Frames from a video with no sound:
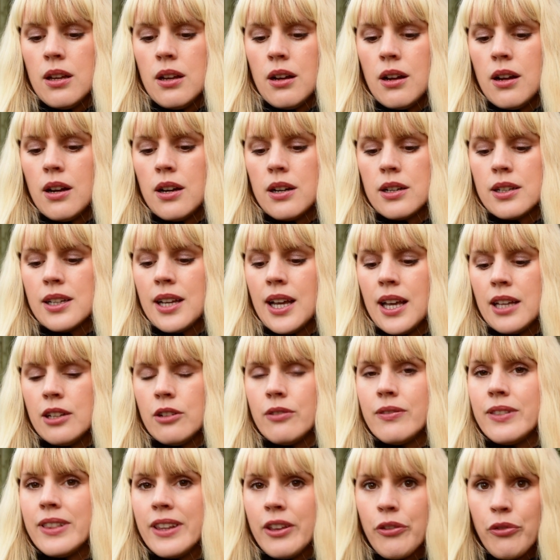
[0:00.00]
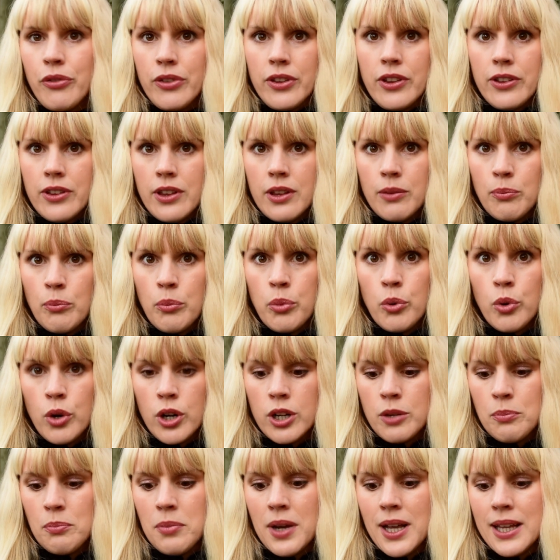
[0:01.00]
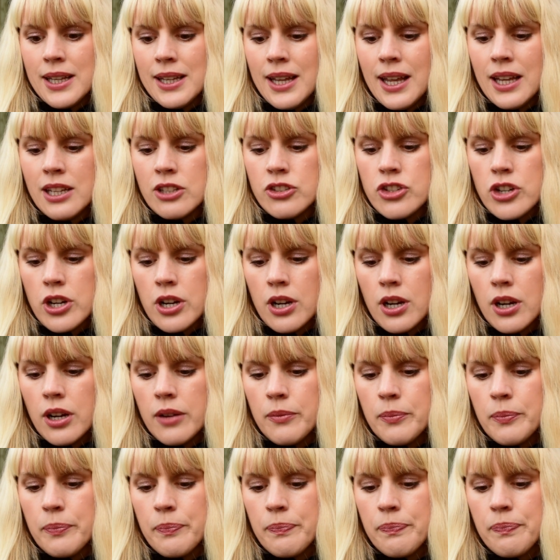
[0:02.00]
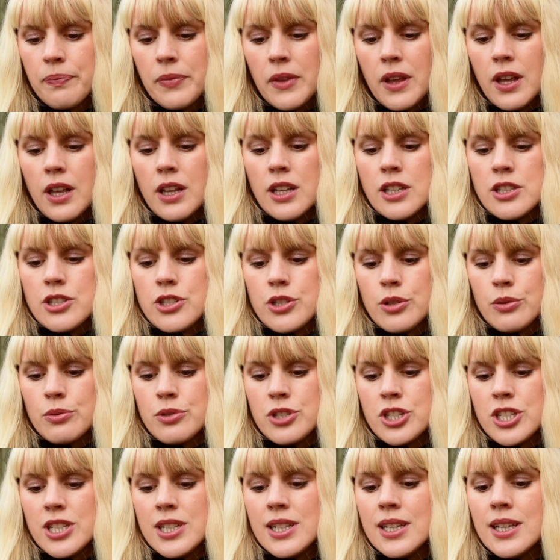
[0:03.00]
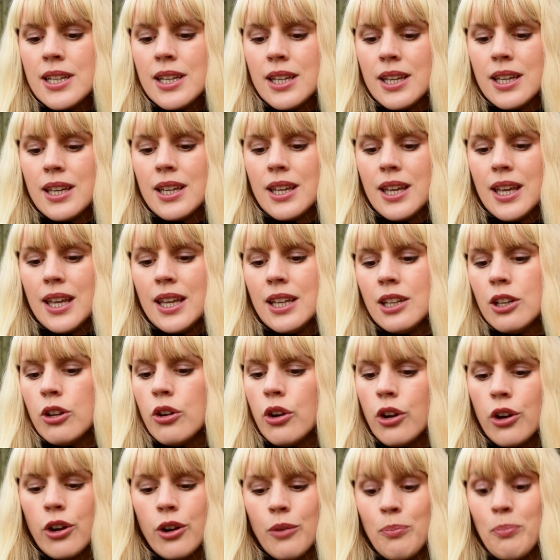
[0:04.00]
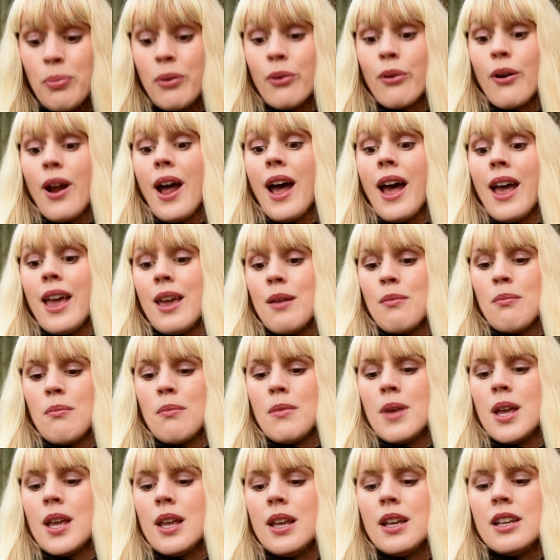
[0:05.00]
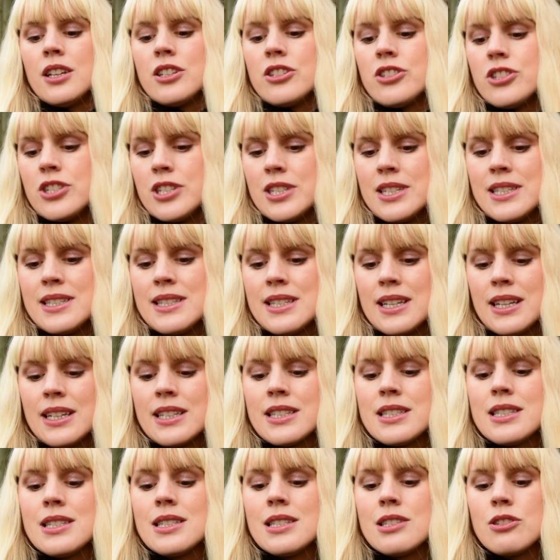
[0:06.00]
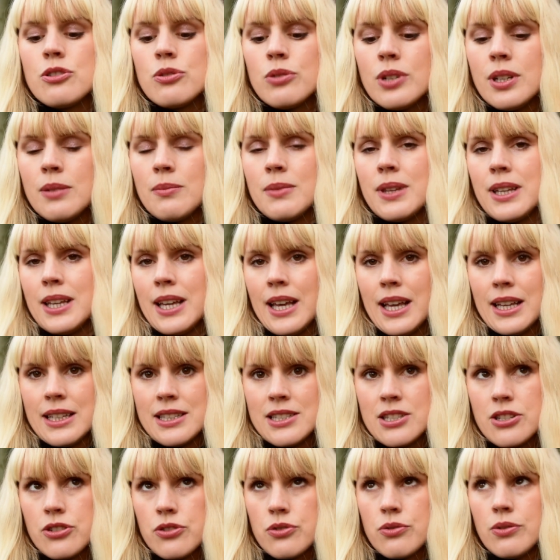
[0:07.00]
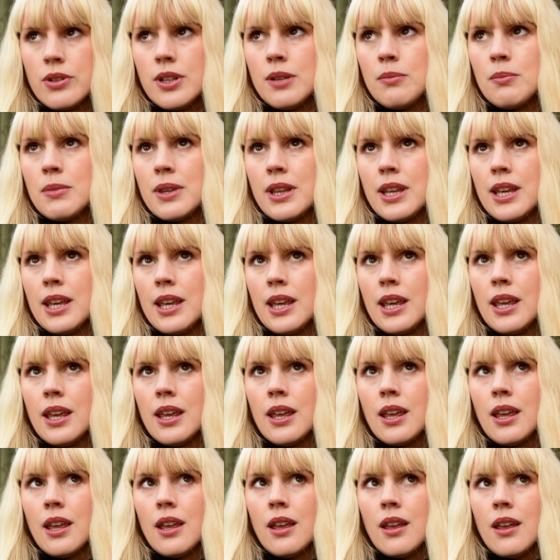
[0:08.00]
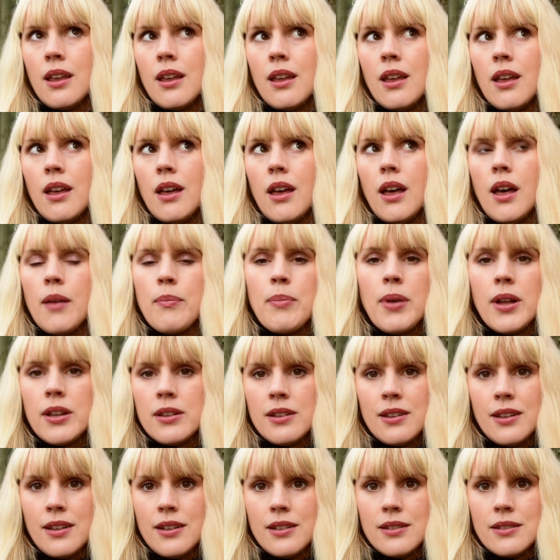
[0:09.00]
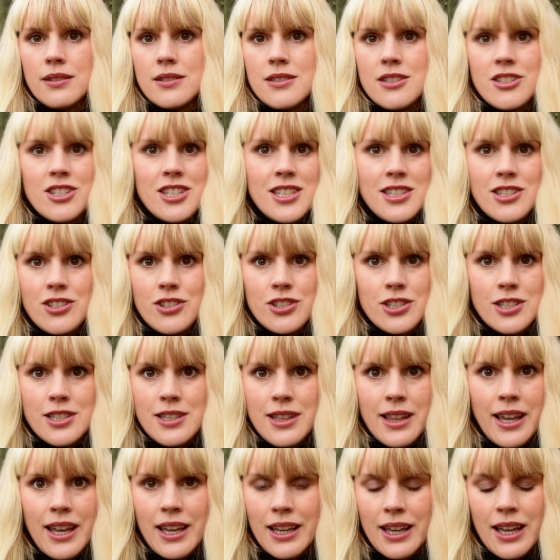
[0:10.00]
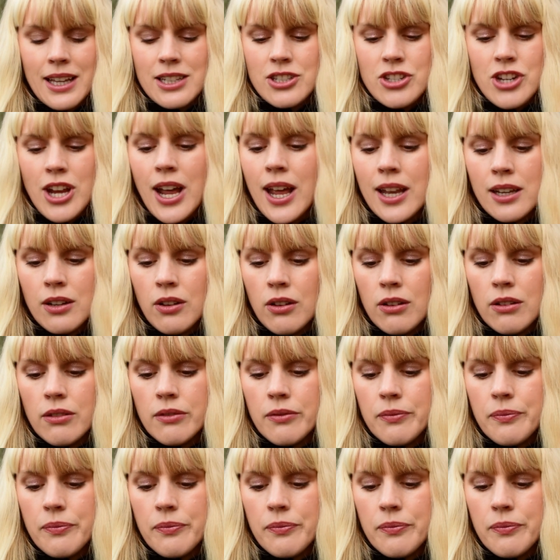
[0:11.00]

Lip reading: are kind of lifted and born by nature. So she, in her prime, she is extremely, extremely abundant. She's just like a channel.